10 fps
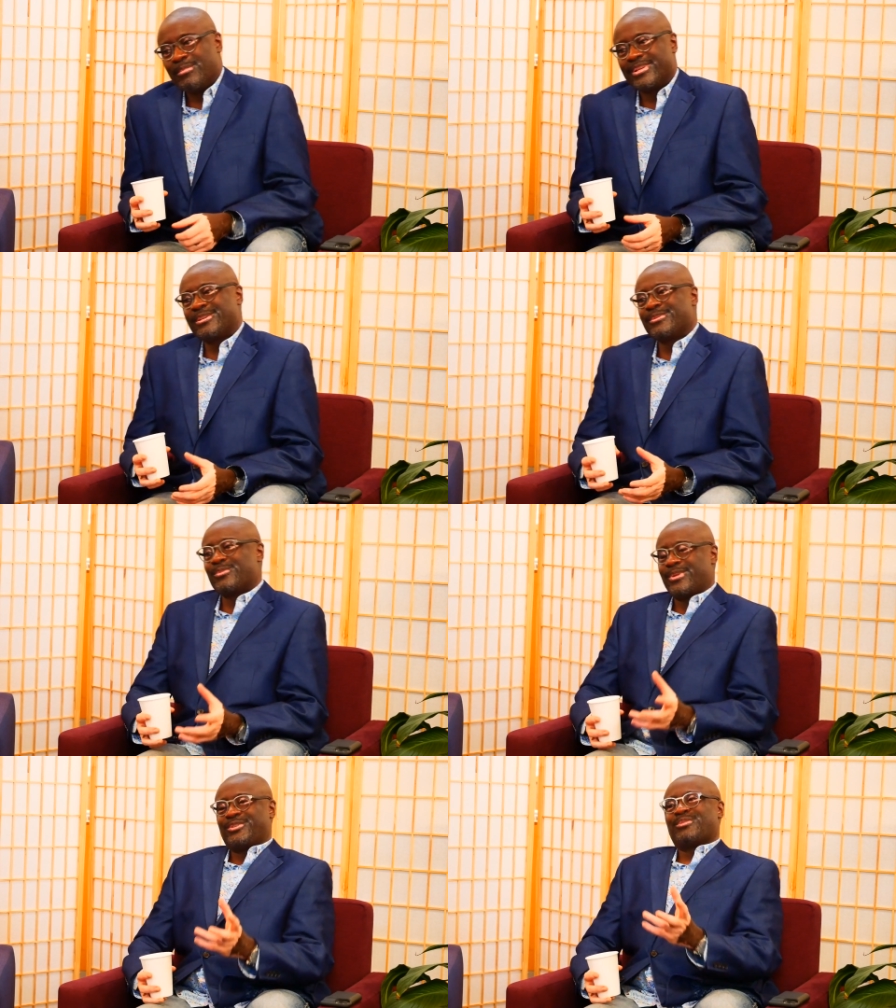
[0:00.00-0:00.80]
but she was
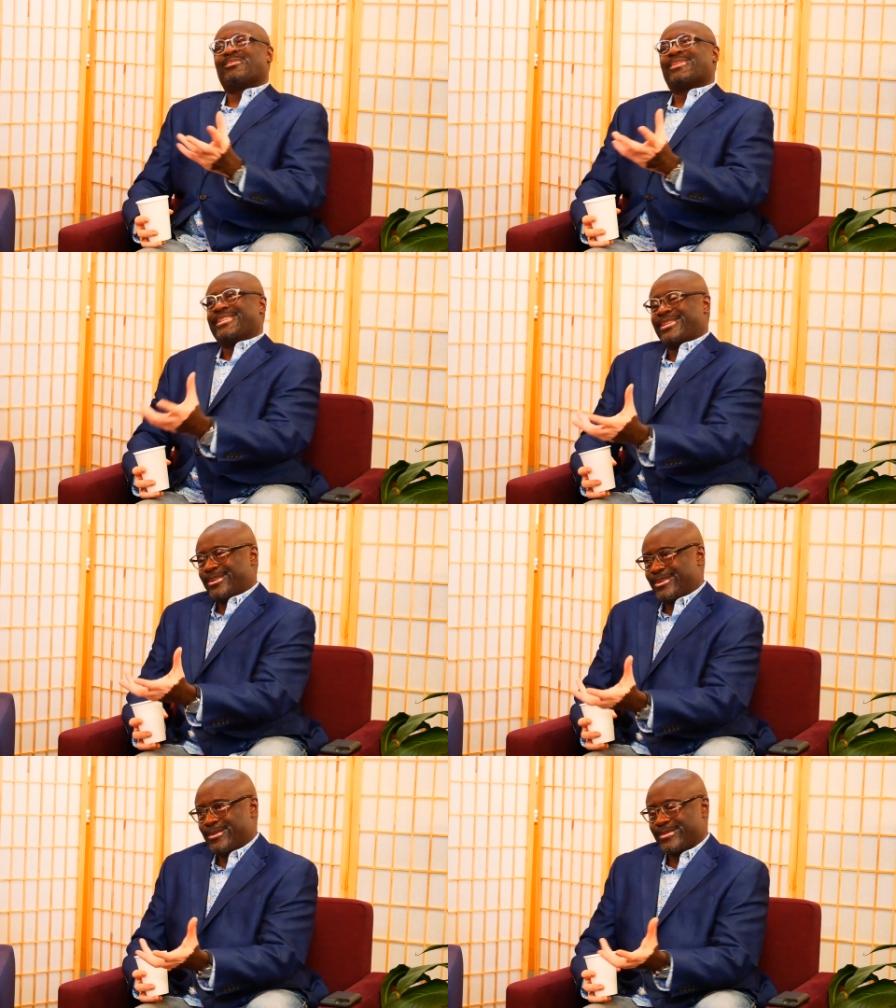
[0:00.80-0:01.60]
doing a triple
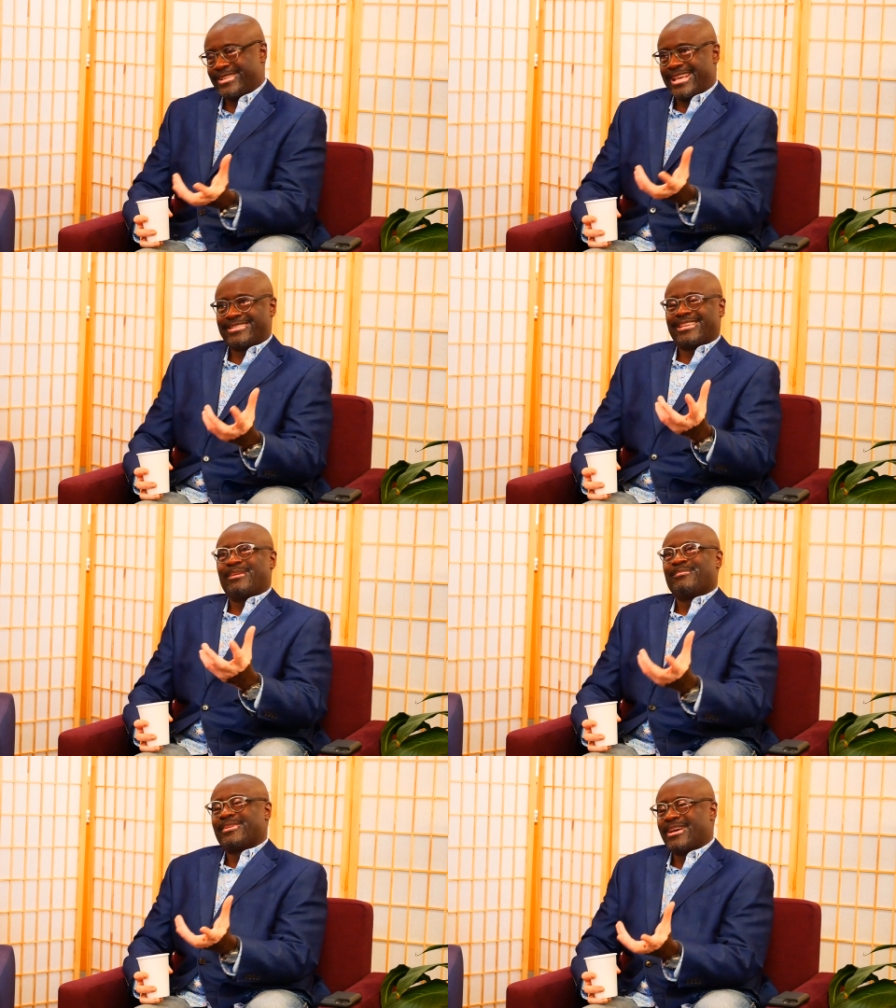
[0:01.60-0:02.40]
concerto that
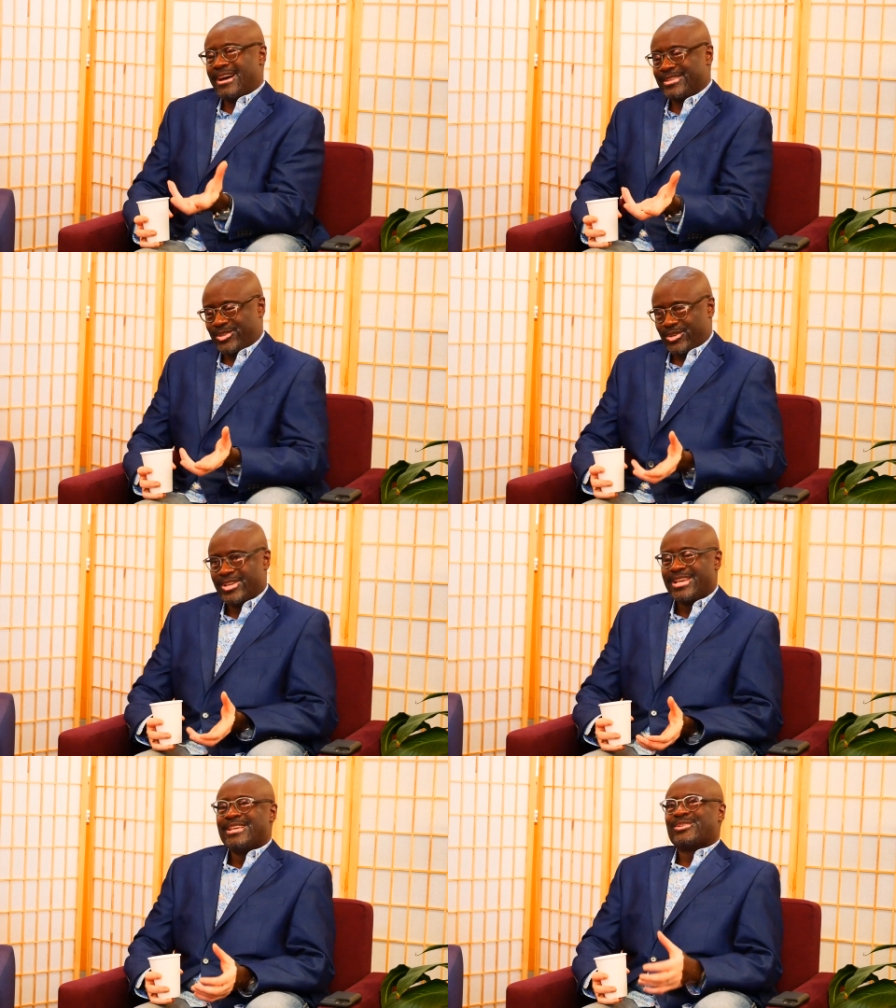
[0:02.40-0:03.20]
same concert,
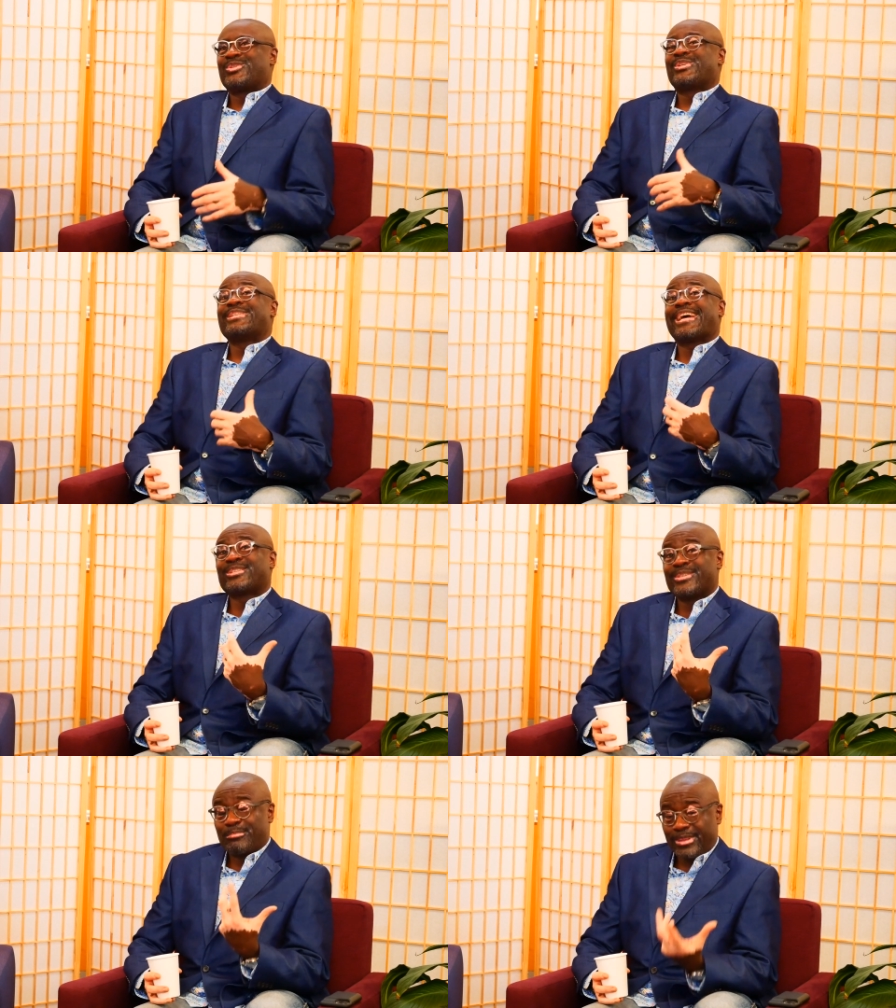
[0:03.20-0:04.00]
so she couldn't
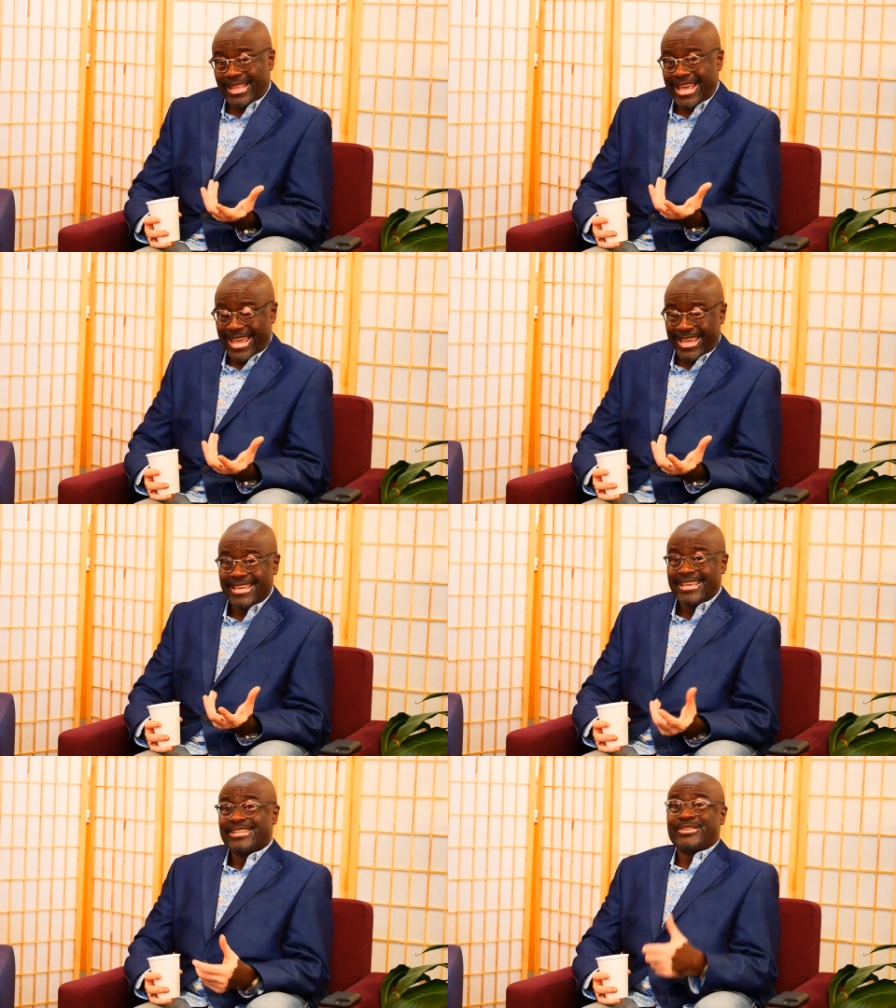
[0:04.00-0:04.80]
actually play.